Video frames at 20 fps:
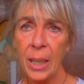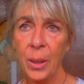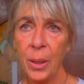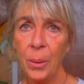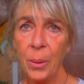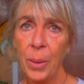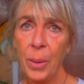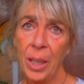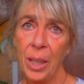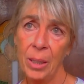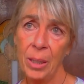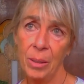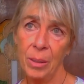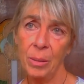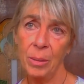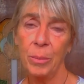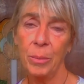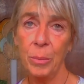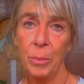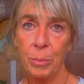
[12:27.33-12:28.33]
Well,
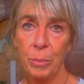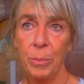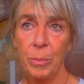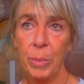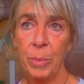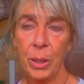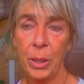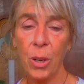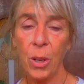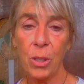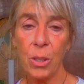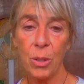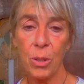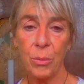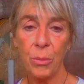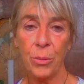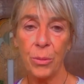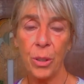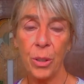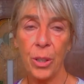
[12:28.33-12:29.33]
because
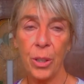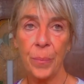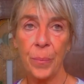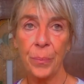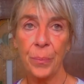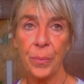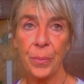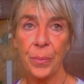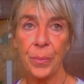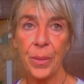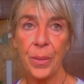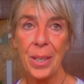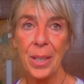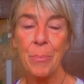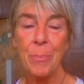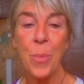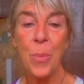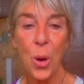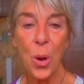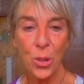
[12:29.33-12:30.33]
of the
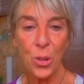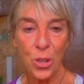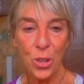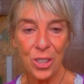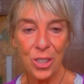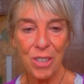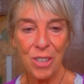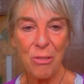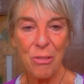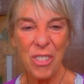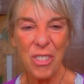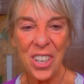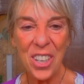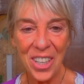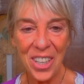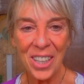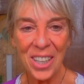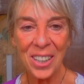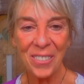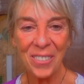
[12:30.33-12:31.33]
emergency
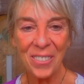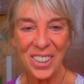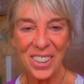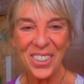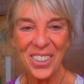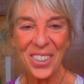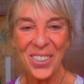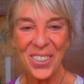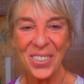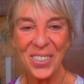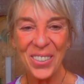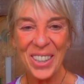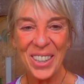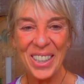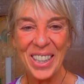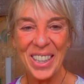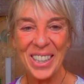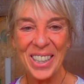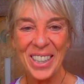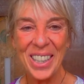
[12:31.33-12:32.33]
feeling with an acute
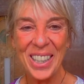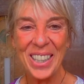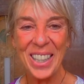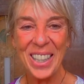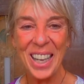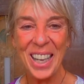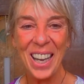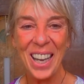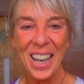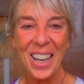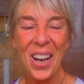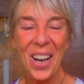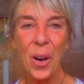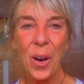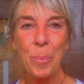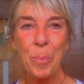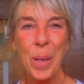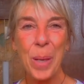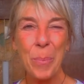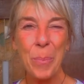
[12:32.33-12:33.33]
diseases,
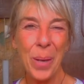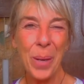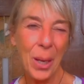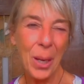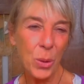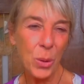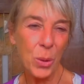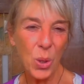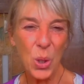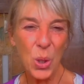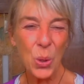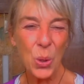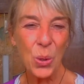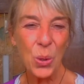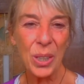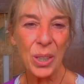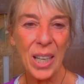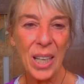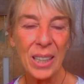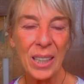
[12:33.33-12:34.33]
or people are not
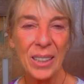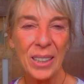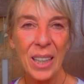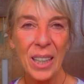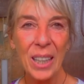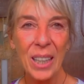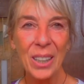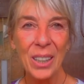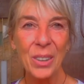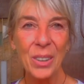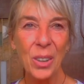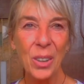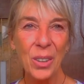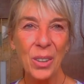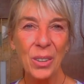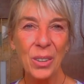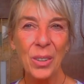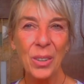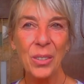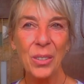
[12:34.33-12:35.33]
sure that
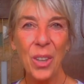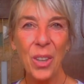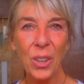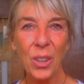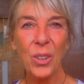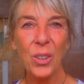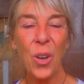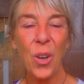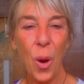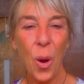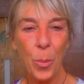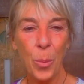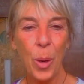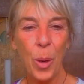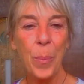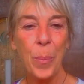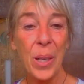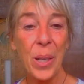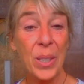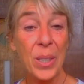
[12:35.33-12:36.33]
non-doctor
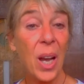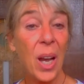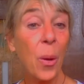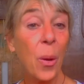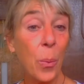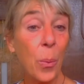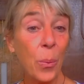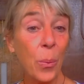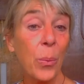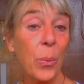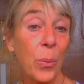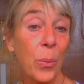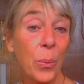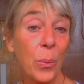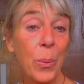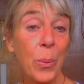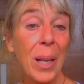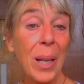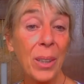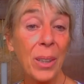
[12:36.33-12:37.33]
homeopaths are
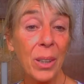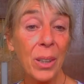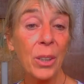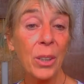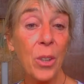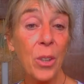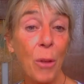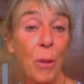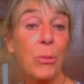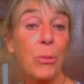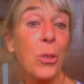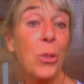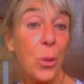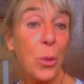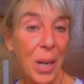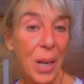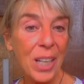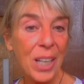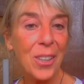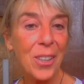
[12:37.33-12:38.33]
well enough
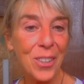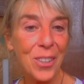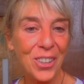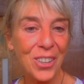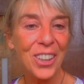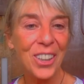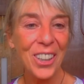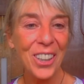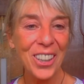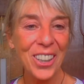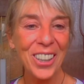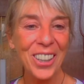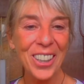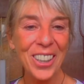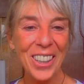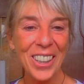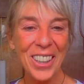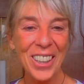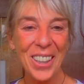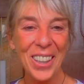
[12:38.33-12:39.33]
trained
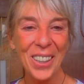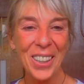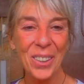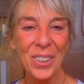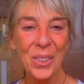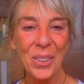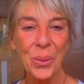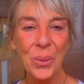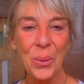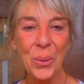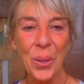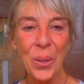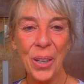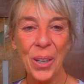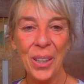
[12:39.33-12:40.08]
to